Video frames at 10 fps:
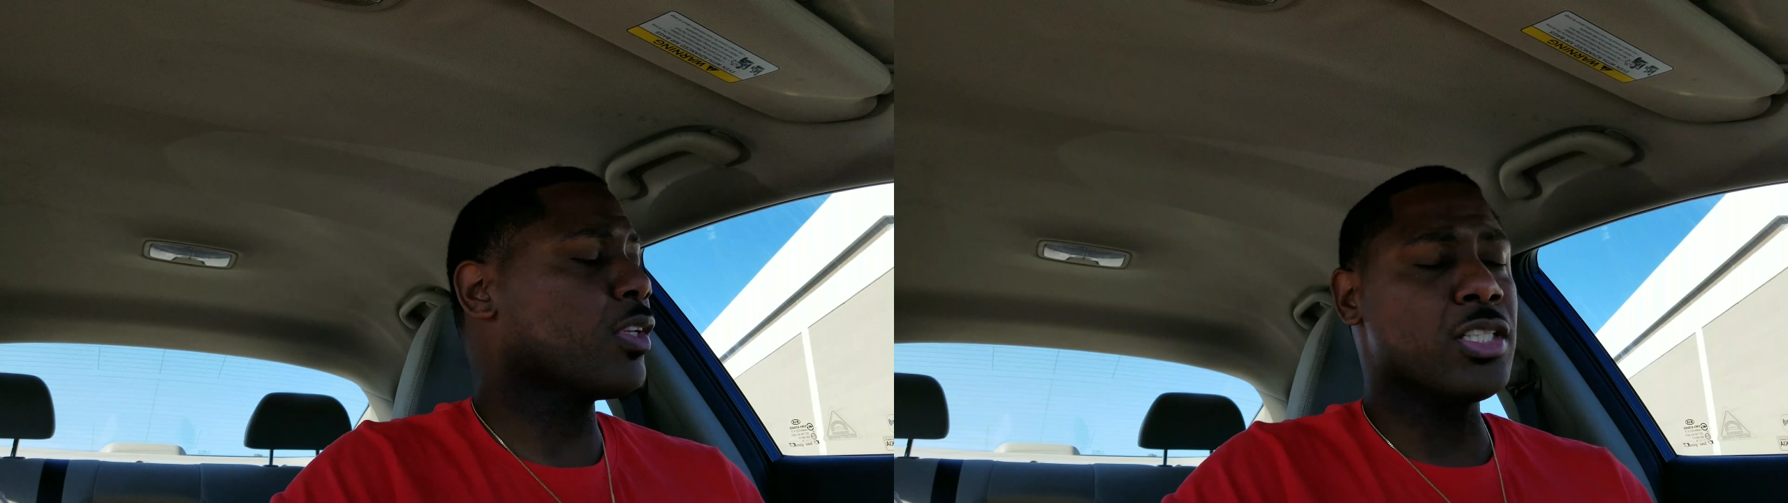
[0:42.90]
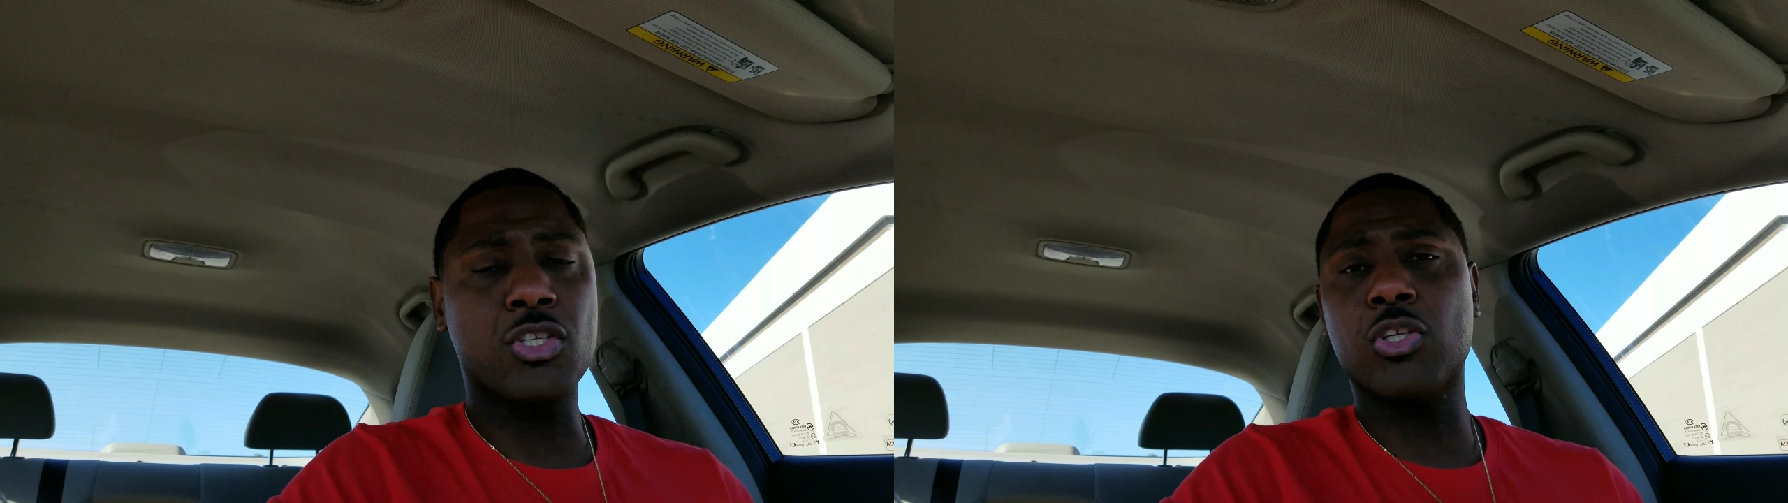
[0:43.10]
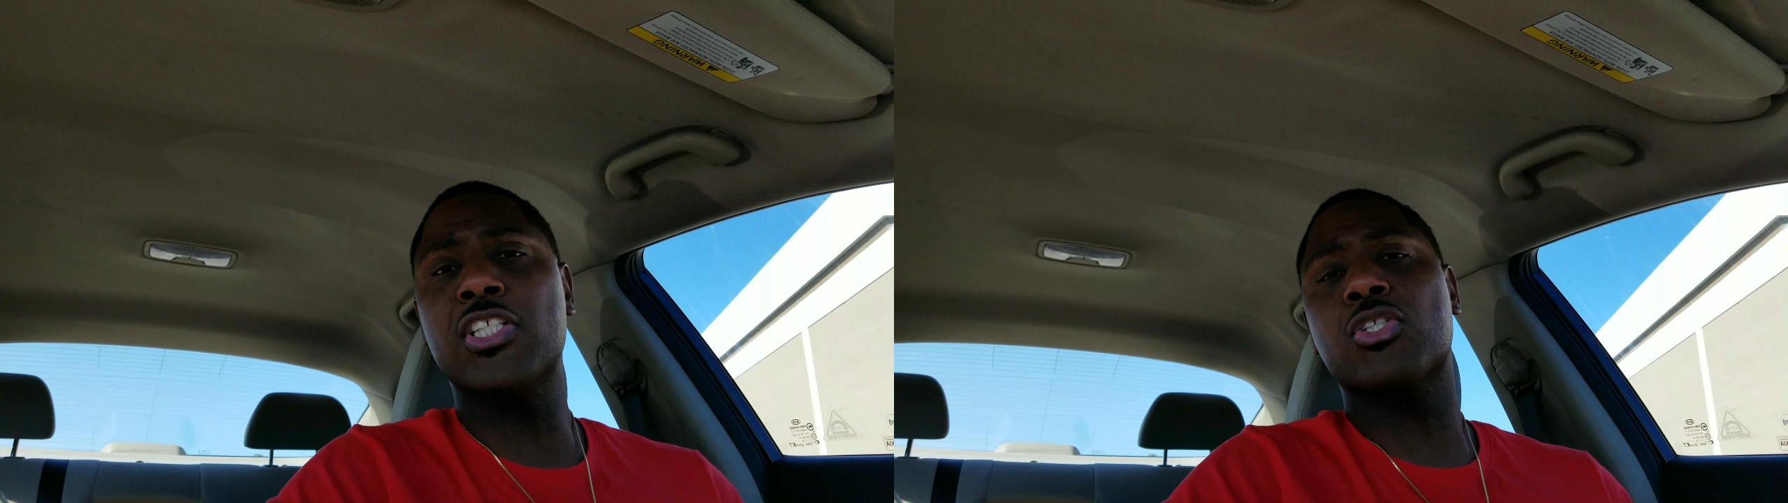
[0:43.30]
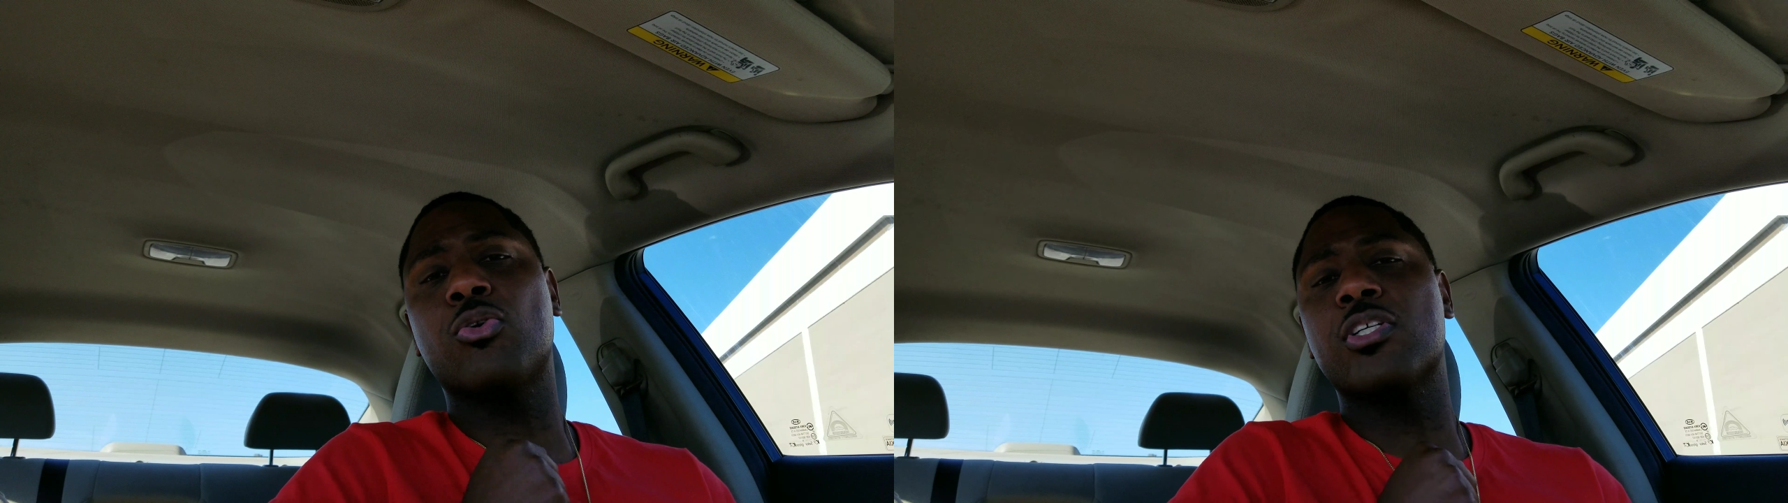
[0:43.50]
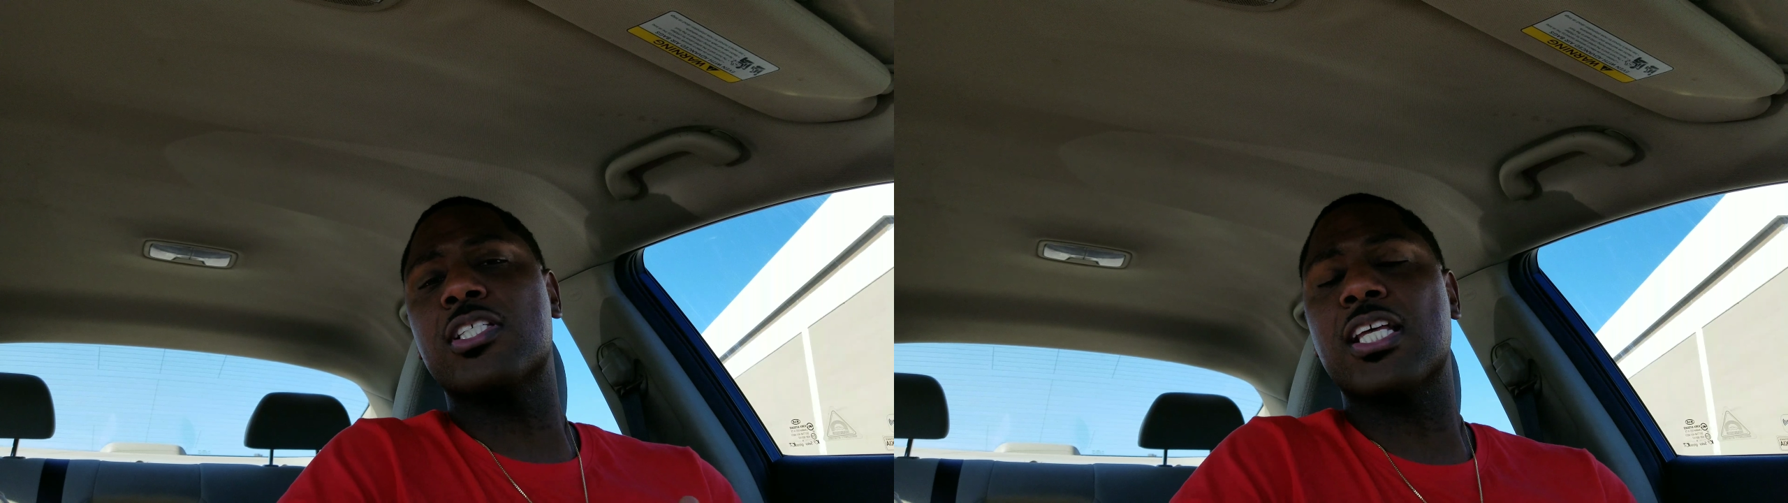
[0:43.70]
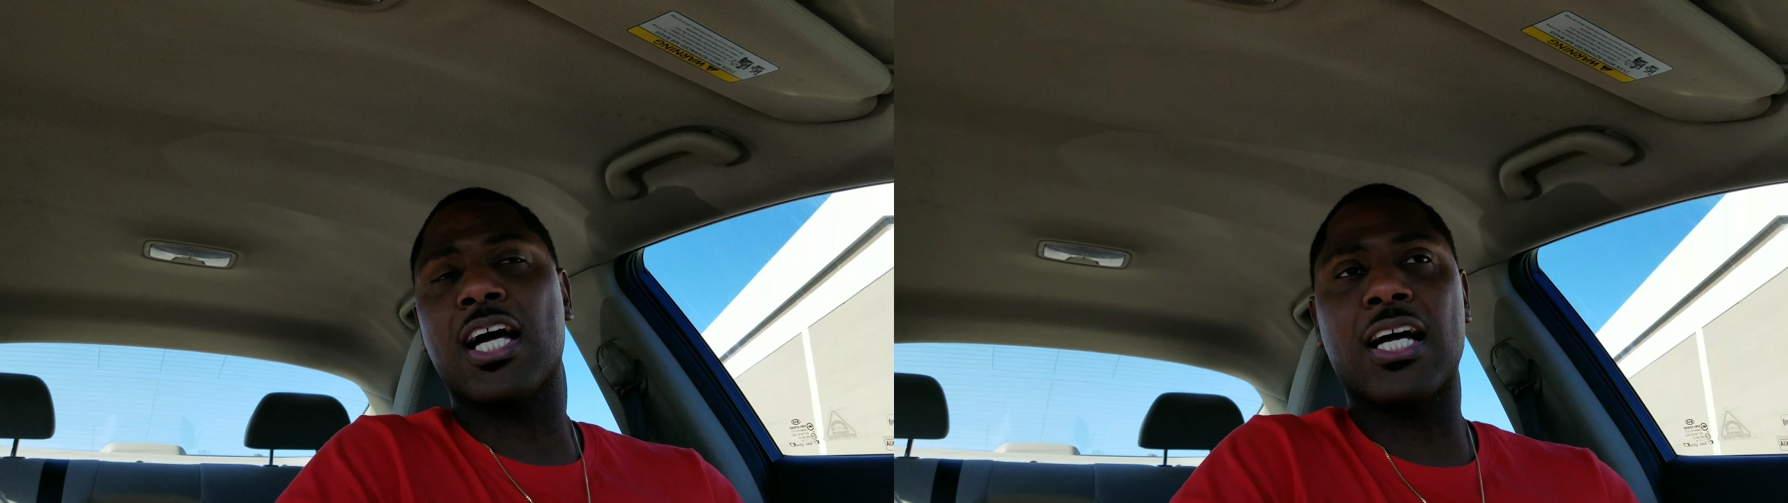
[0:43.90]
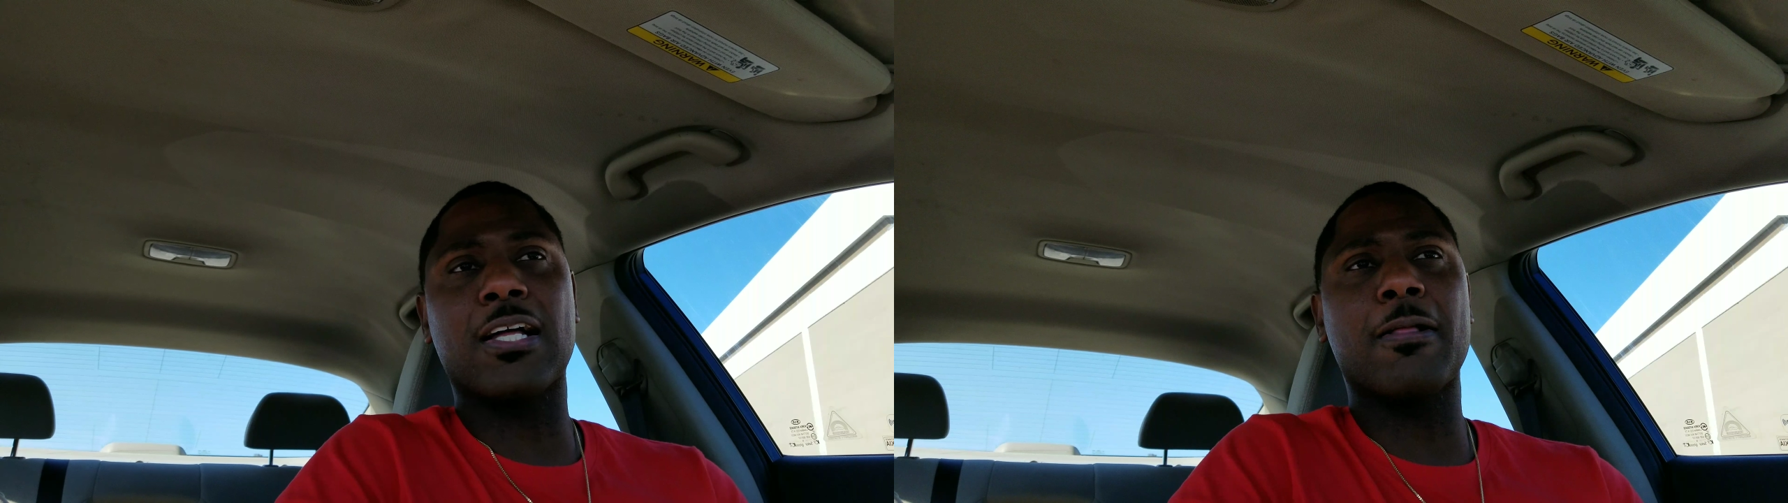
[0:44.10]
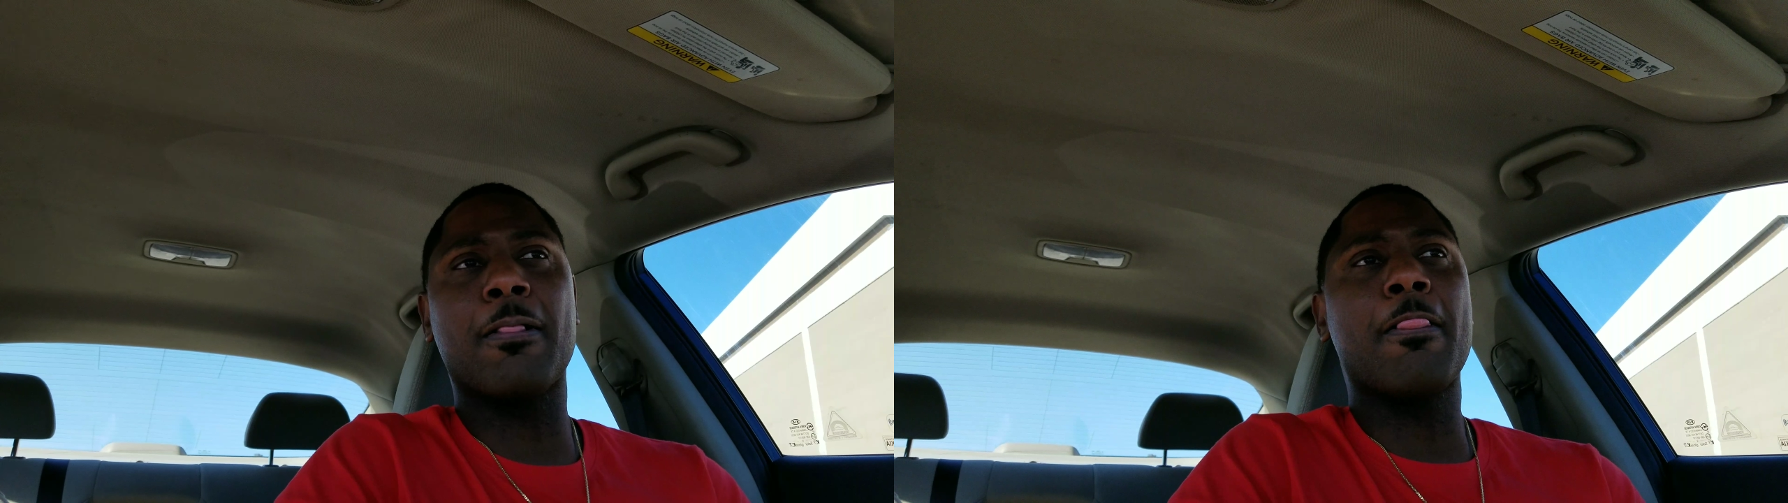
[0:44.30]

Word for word: so let's go inside